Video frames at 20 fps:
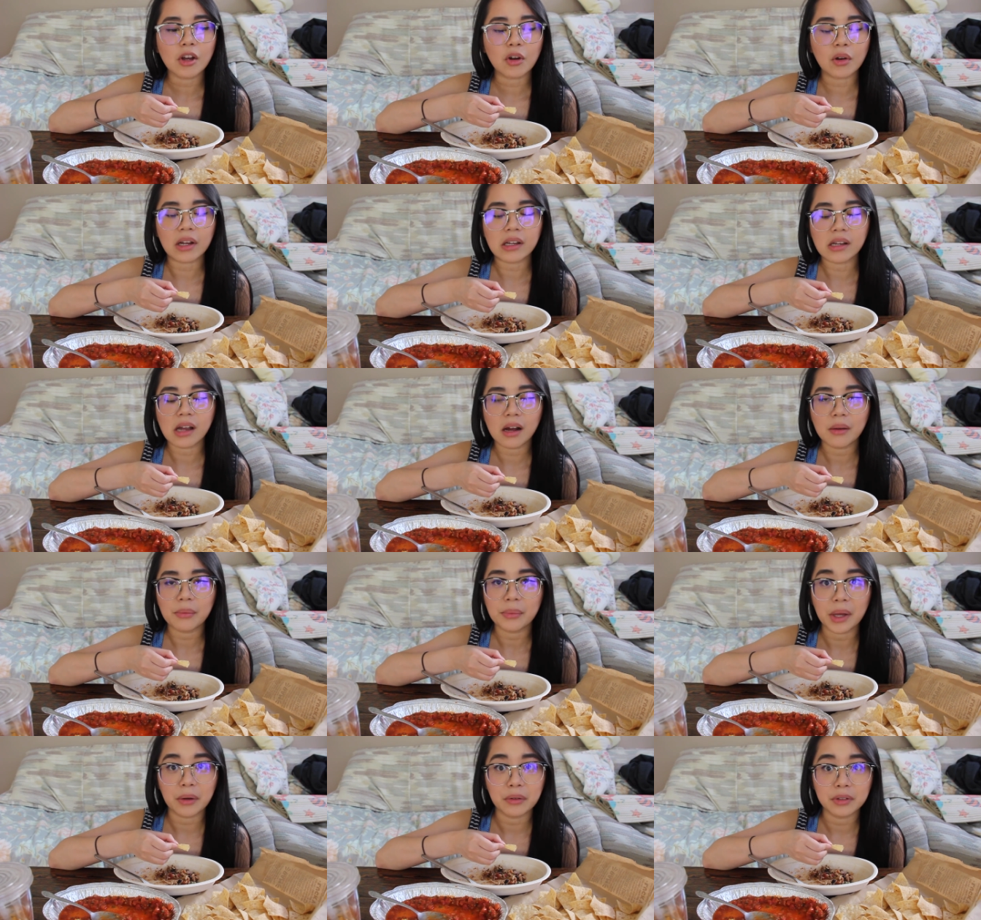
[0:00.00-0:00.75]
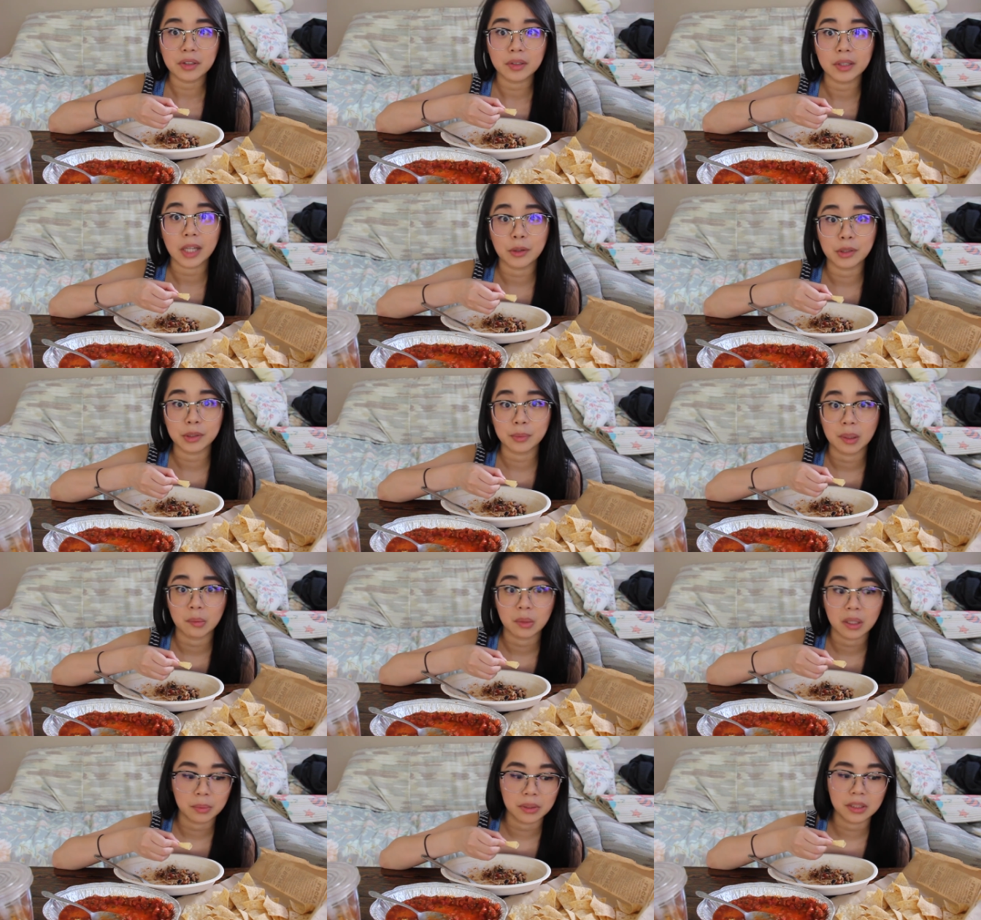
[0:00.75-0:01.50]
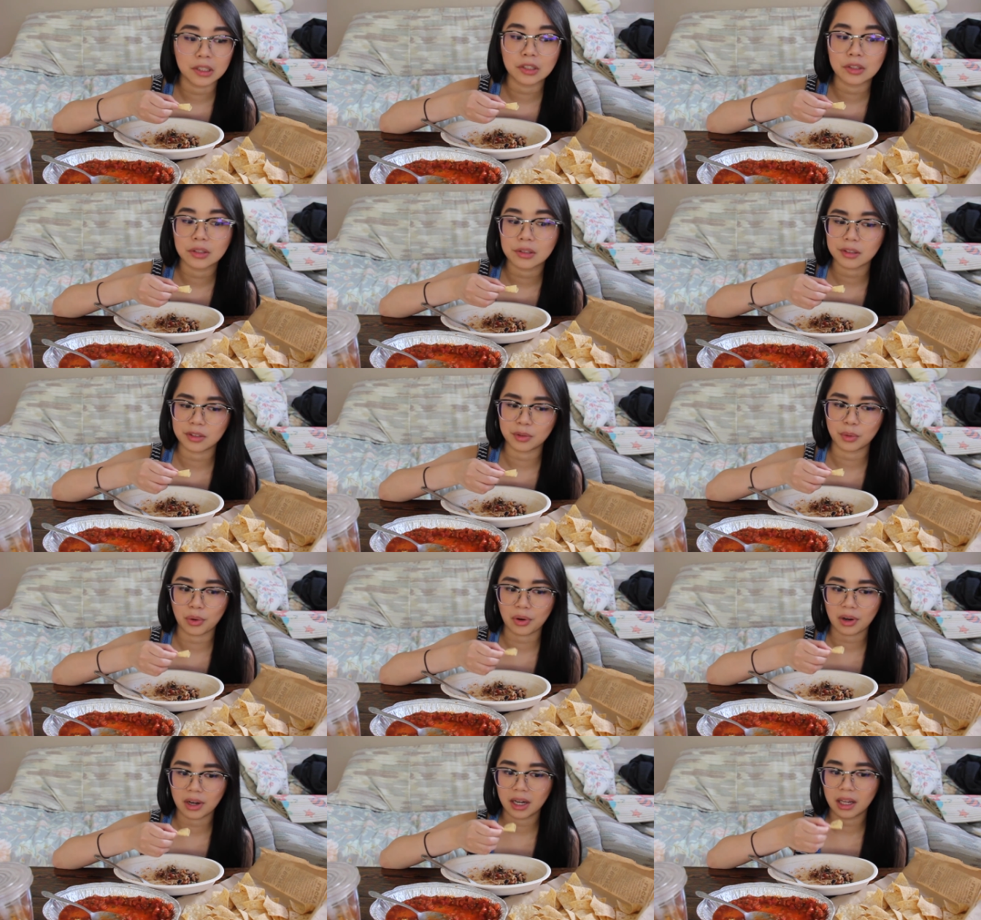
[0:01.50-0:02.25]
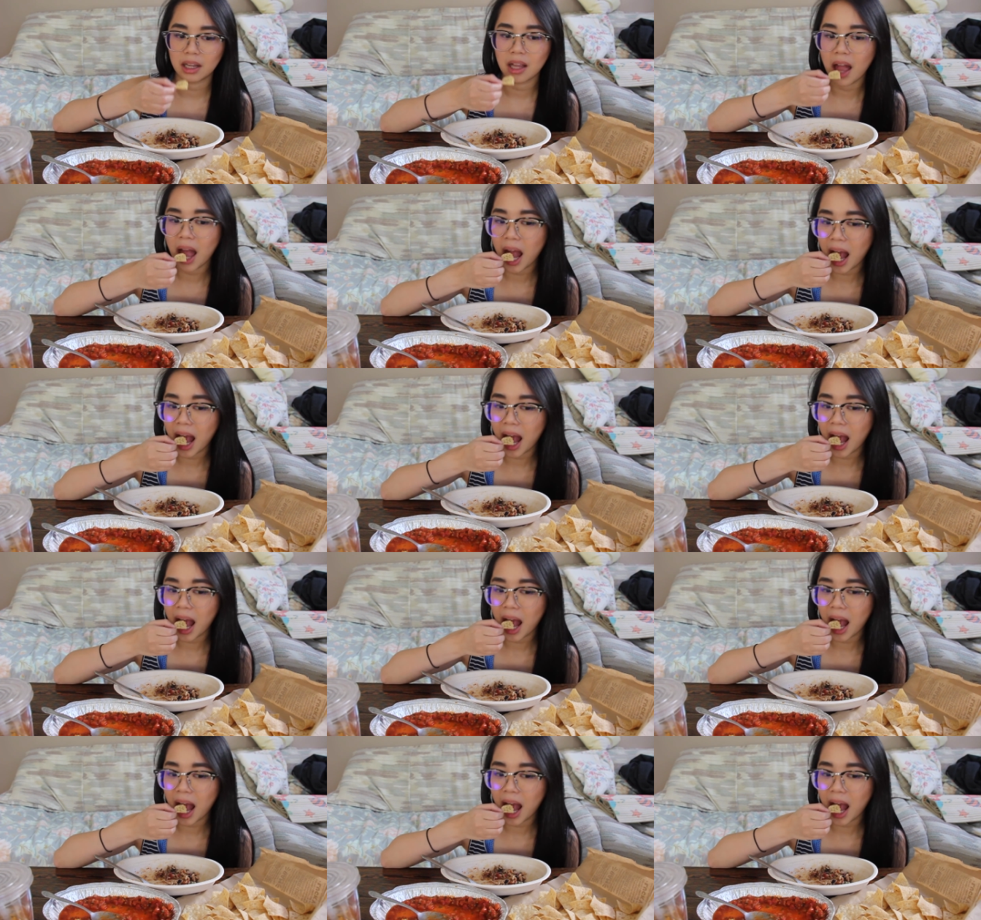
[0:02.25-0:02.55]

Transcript: Okay, yeah, that was that was my puppy just simmering.